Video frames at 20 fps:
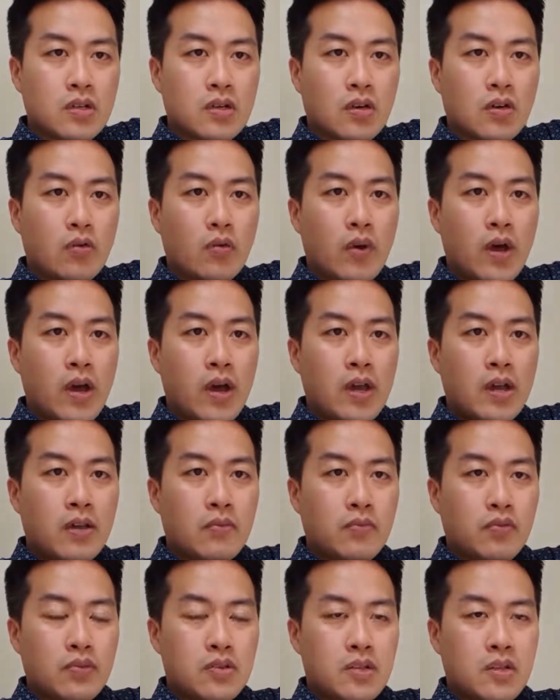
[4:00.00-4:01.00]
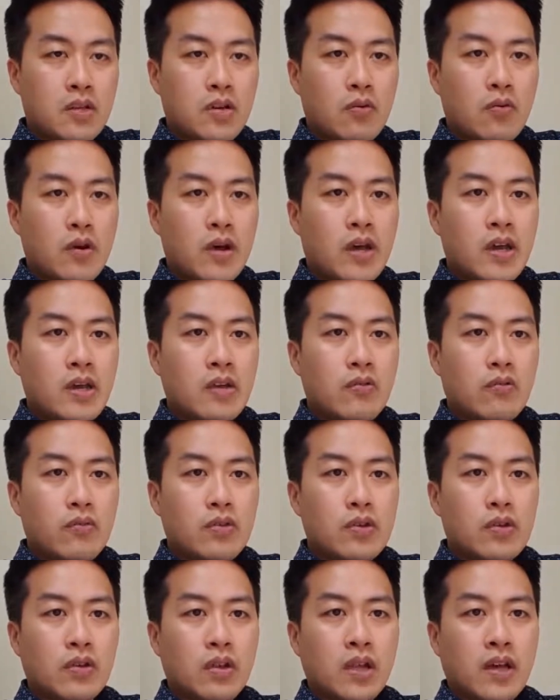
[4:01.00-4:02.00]
it away
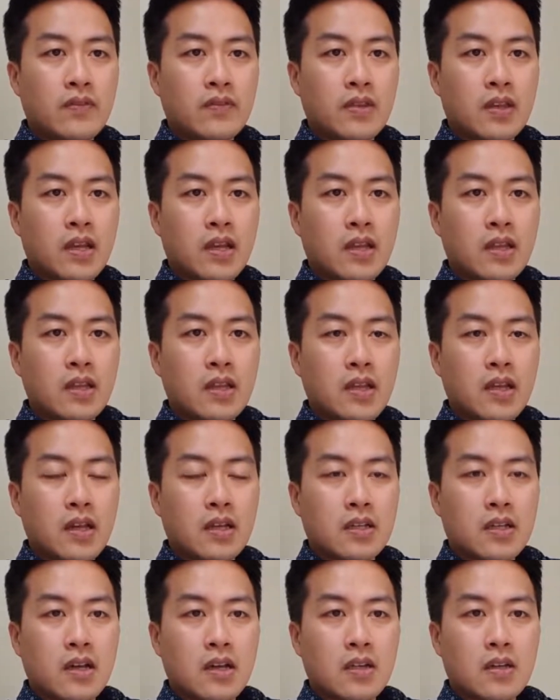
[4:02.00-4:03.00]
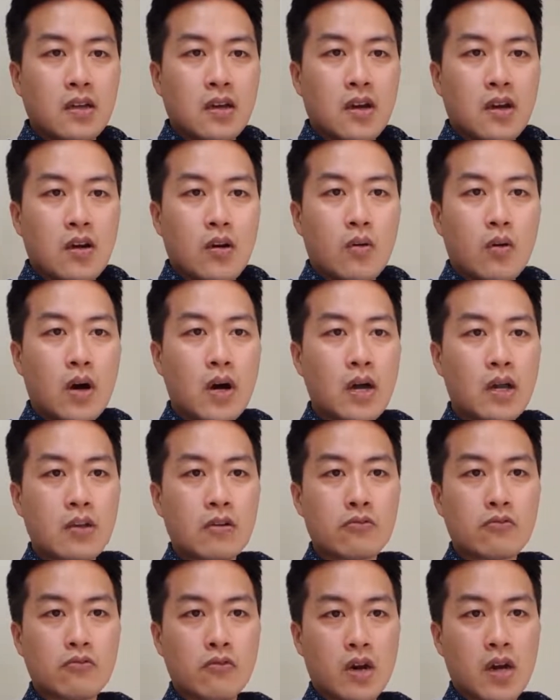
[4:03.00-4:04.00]
with your left hand like that,
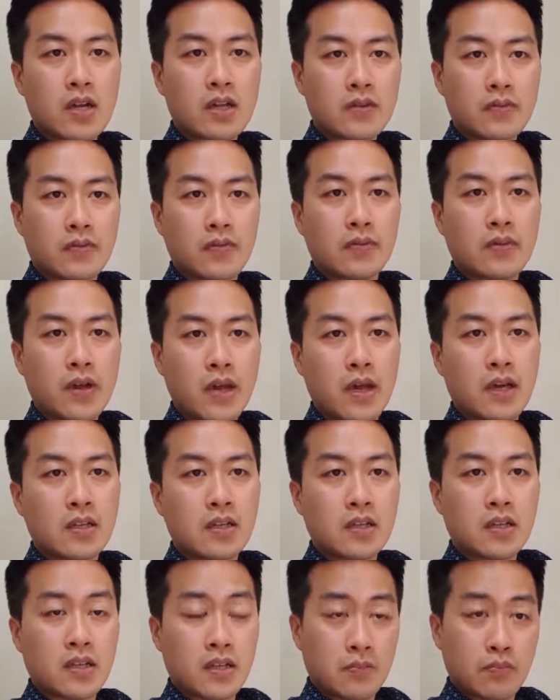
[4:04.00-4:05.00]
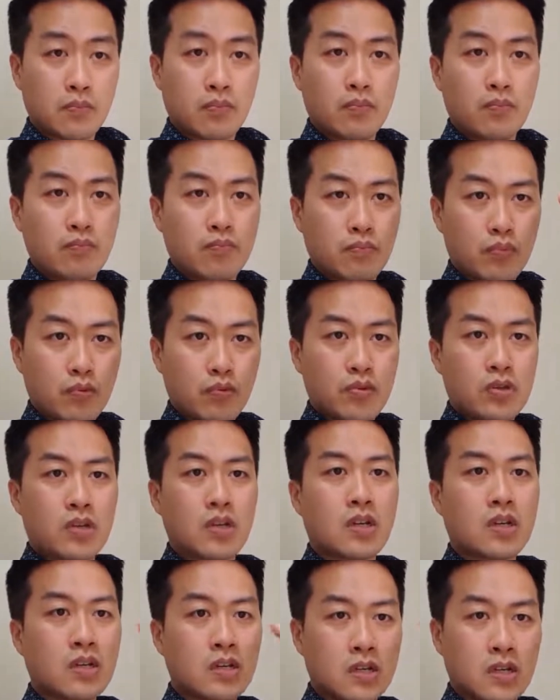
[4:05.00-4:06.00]
while right hand keep
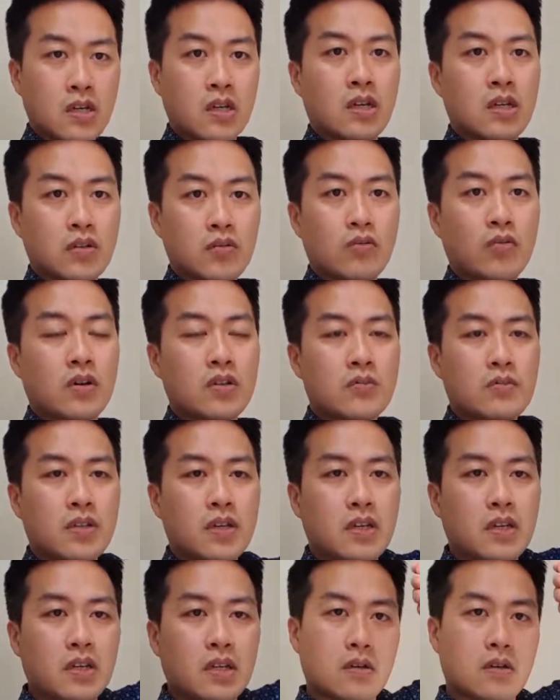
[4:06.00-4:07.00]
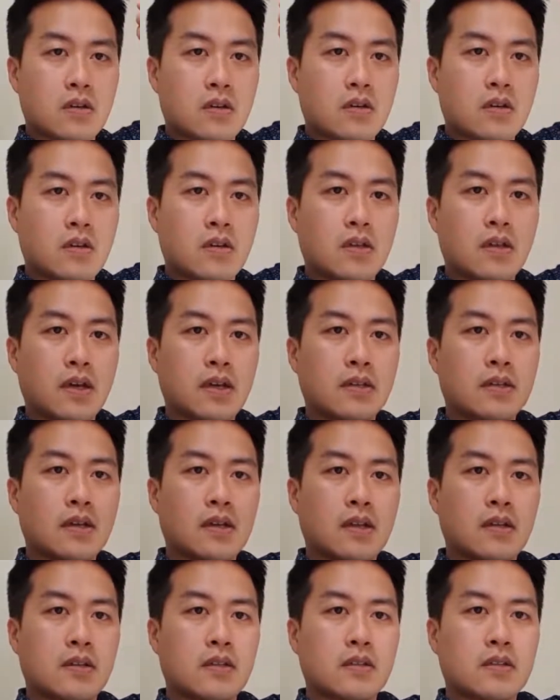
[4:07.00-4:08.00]
pushing towards me like
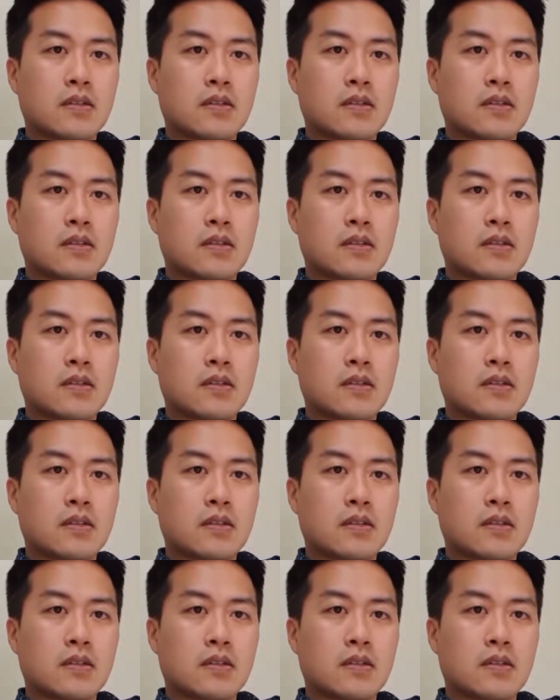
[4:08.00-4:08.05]
that.